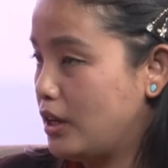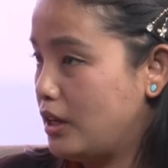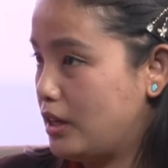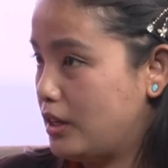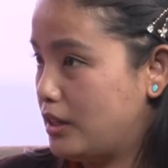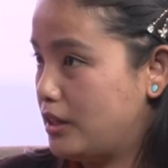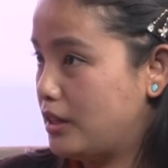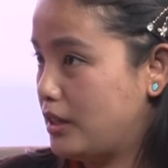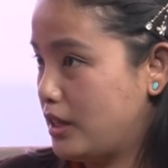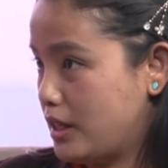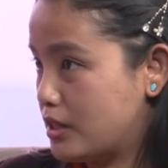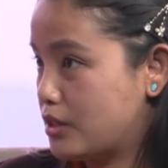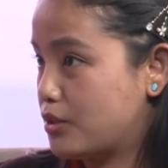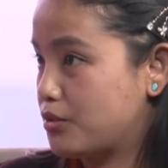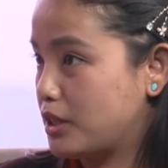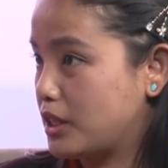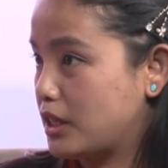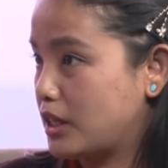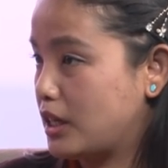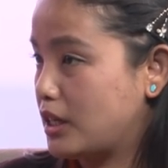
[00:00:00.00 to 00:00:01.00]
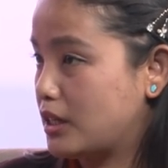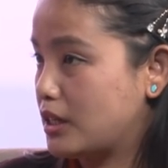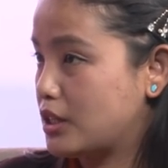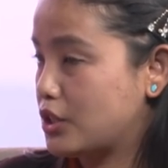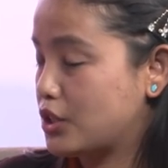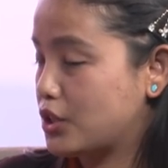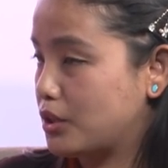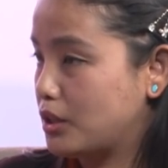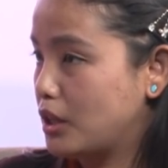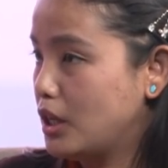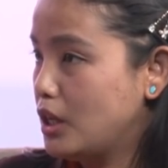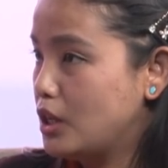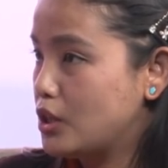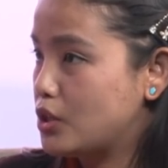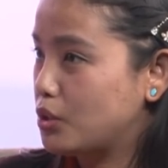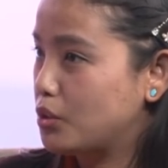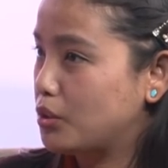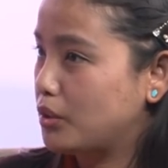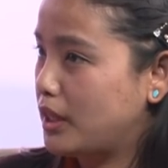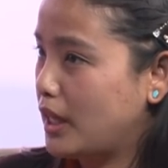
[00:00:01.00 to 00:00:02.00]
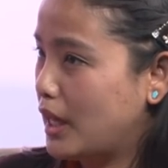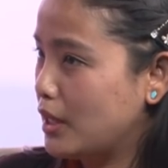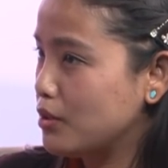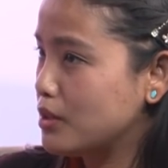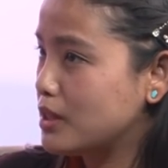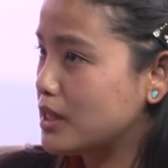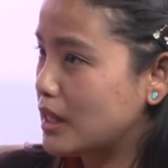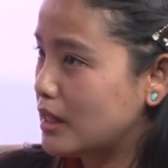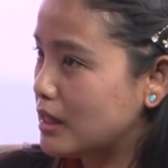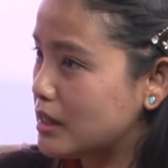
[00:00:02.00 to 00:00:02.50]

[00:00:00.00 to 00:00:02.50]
in his reincarnation. So can you tell